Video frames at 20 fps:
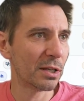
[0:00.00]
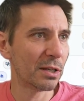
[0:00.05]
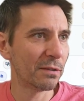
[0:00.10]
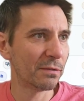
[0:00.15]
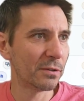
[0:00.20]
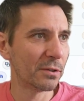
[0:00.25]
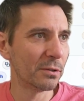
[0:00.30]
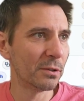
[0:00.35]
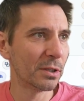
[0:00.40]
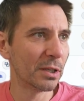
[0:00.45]
I'd
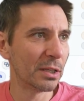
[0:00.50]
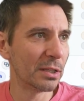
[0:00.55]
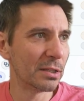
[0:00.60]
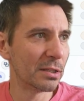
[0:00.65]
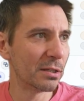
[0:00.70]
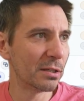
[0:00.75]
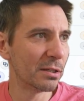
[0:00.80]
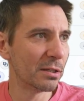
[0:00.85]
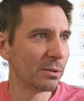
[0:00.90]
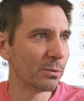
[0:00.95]
have to look
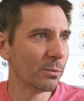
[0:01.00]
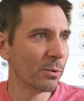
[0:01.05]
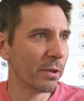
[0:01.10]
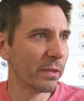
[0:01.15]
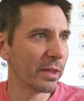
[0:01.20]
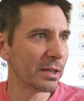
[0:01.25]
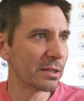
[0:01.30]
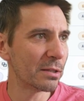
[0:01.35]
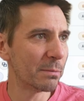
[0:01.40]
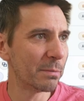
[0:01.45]
into what
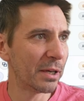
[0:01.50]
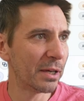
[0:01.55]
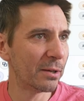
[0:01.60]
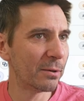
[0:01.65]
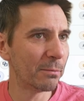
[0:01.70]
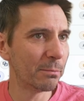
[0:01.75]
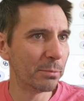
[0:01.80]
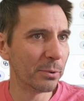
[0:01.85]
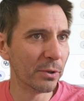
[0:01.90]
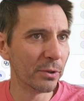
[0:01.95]
that's
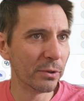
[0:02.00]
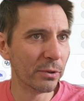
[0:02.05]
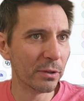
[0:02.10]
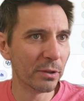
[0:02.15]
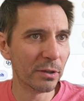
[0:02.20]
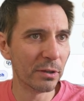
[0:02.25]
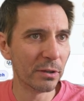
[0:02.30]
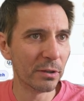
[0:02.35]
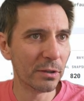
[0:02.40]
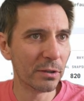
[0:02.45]
about, but
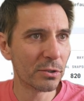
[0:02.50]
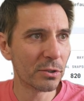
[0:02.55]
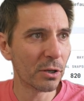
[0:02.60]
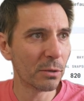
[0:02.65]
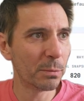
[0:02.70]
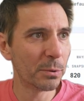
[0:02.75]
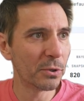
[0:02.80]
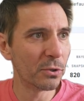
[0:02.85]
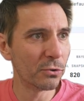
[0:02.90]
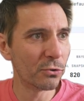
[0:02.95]
the
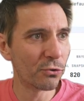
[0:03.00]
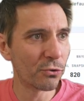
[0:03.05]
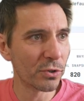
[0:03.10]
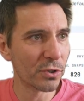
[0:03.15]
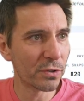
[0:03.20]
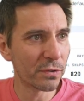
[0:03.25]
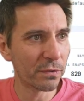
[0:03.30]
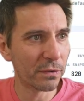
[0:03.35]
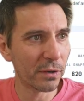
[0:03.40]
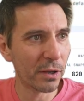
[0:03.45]
topical
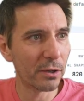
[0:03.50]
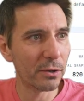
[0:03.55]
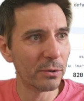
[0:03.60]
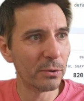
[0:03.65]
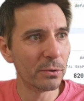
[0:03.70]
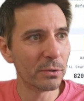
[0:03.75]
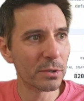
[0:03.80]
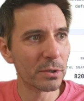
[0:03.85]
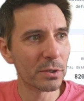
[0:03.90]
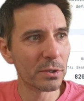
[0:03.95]
trust
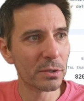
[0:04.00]
flow